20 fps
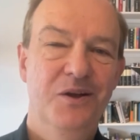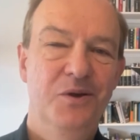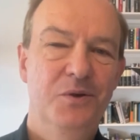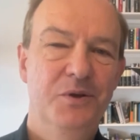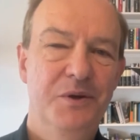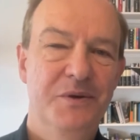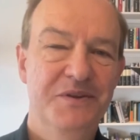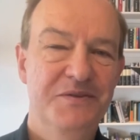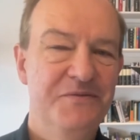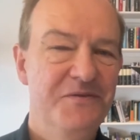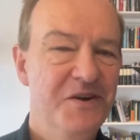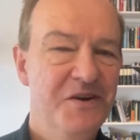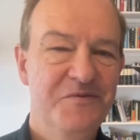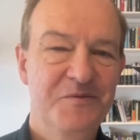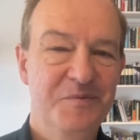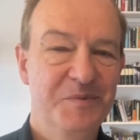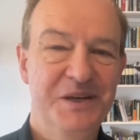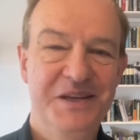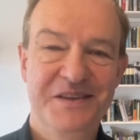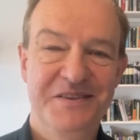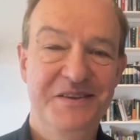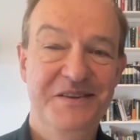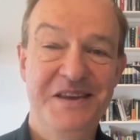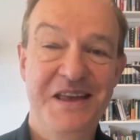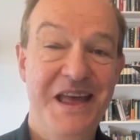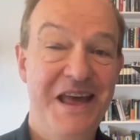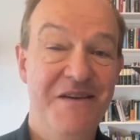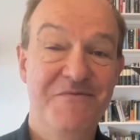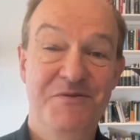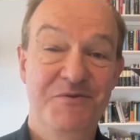although it's far from clear that
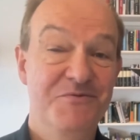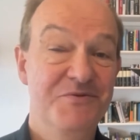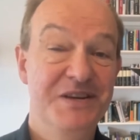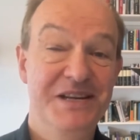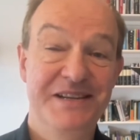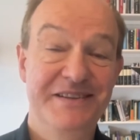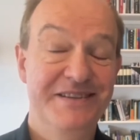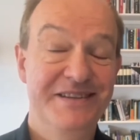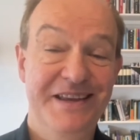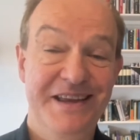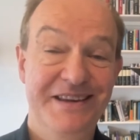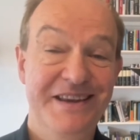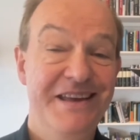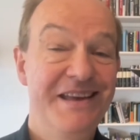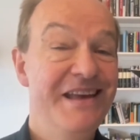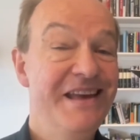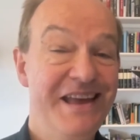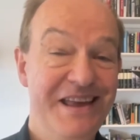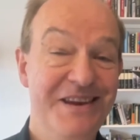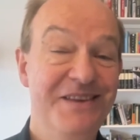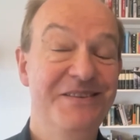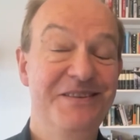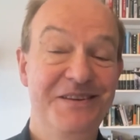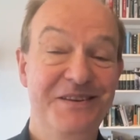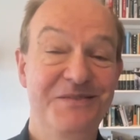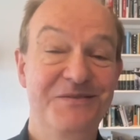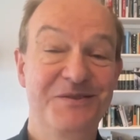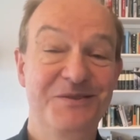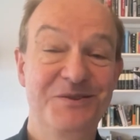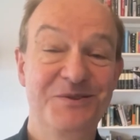he ever really said
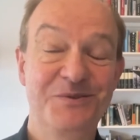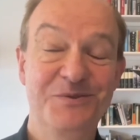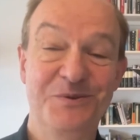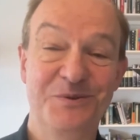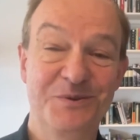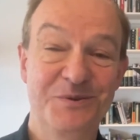anything of the sort.